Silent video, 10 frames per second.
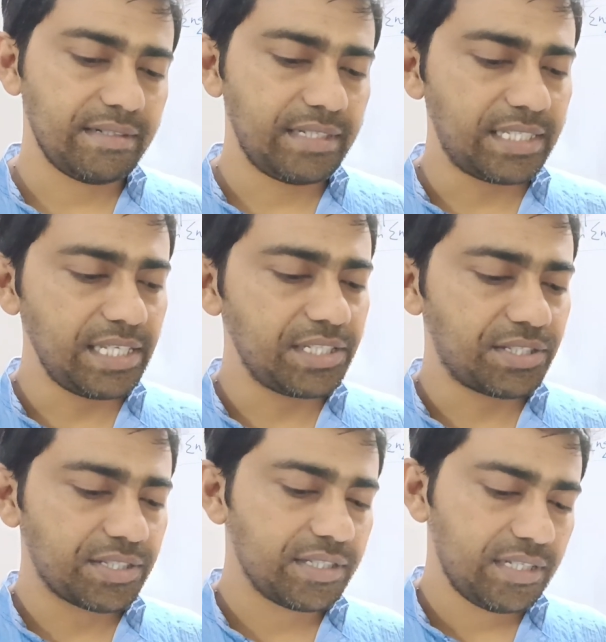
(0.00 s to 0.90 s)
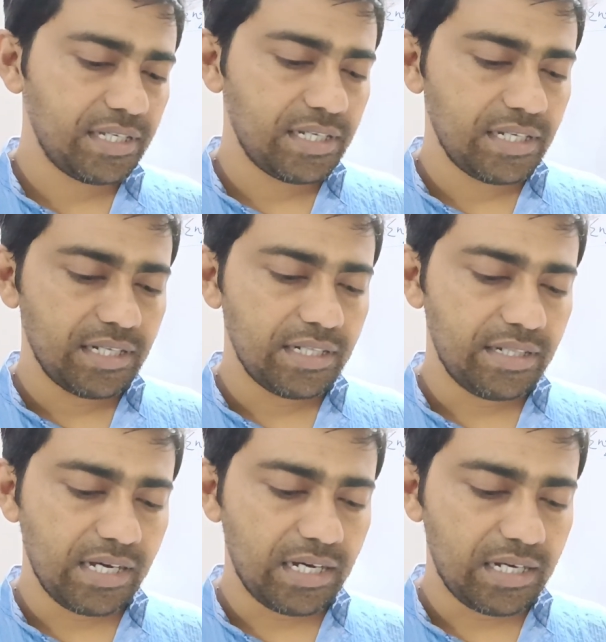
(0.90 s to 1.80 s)
this is
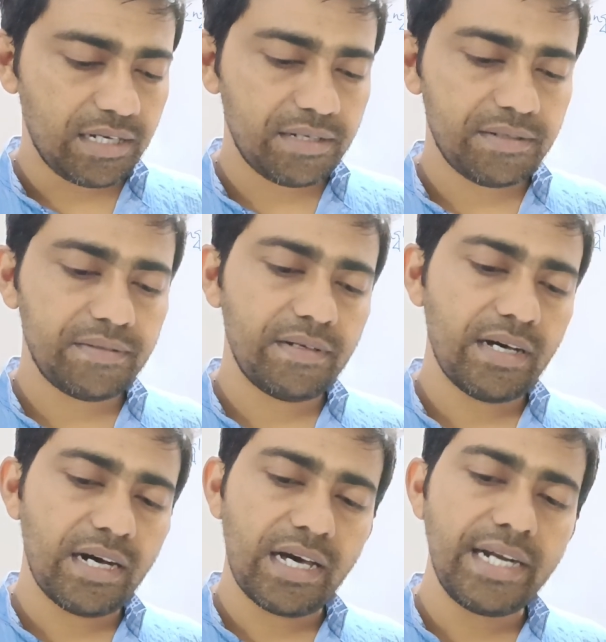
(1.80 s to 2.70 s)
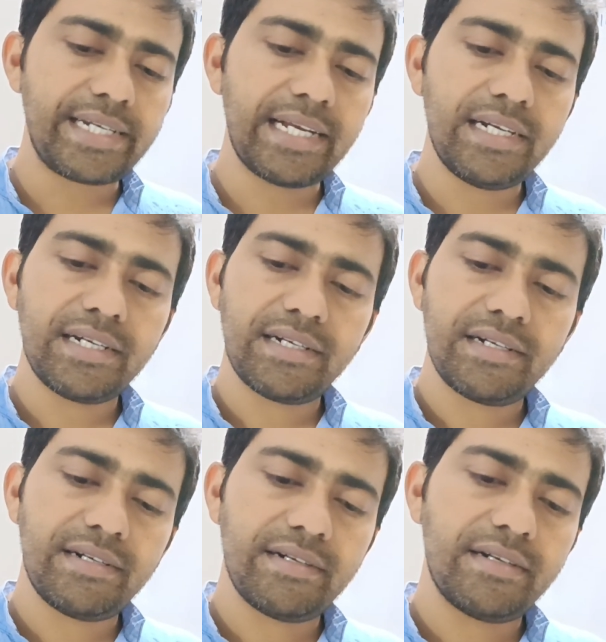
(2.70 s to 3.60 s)
the written
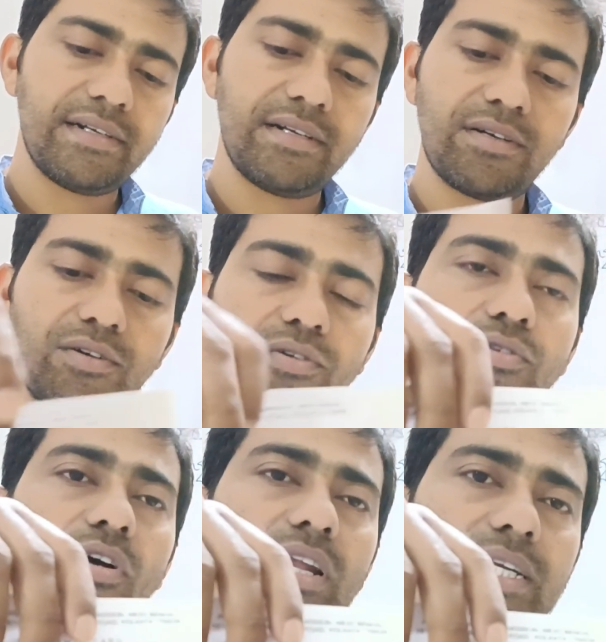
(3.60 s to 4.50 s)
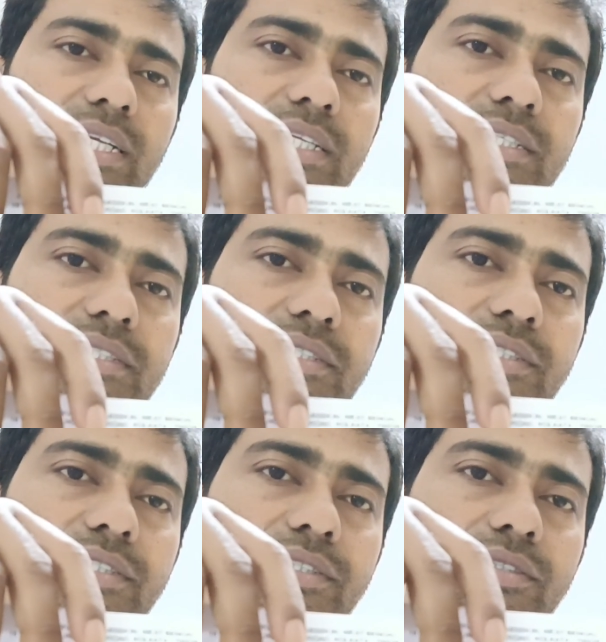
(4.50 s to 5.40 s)
call letter
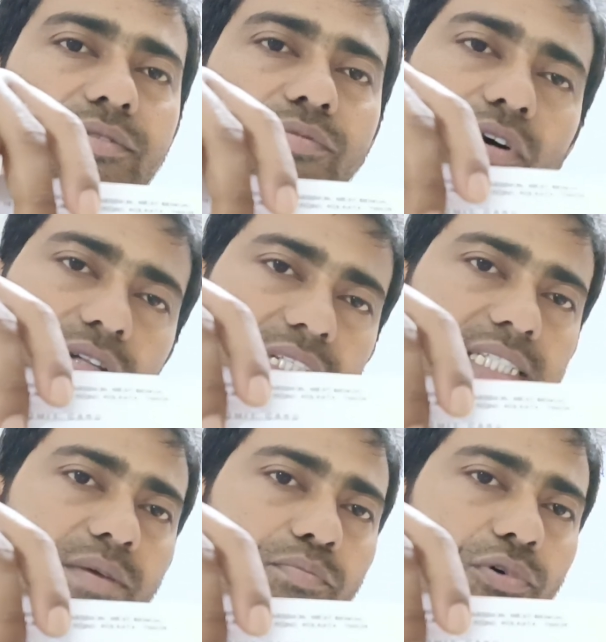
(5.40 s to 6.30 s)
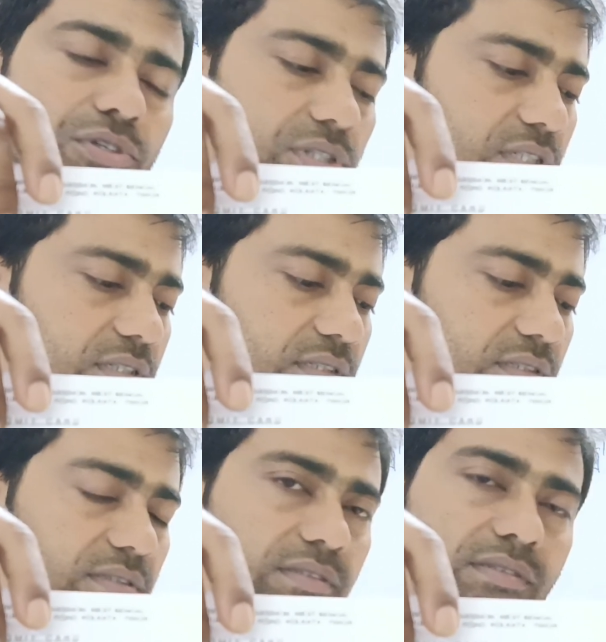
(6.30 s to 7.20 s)
for the same post
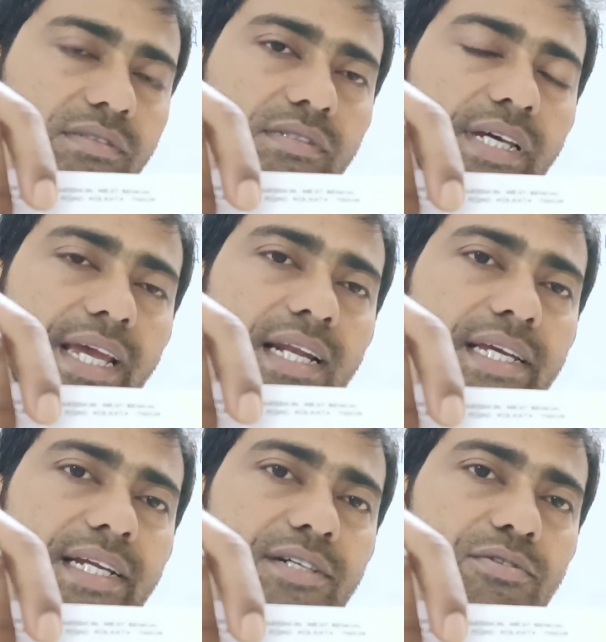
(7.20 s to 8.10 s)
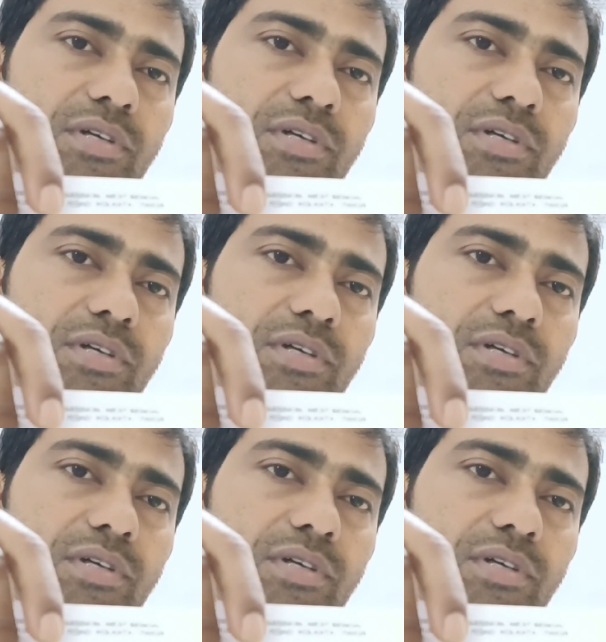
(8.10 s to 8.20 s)
held in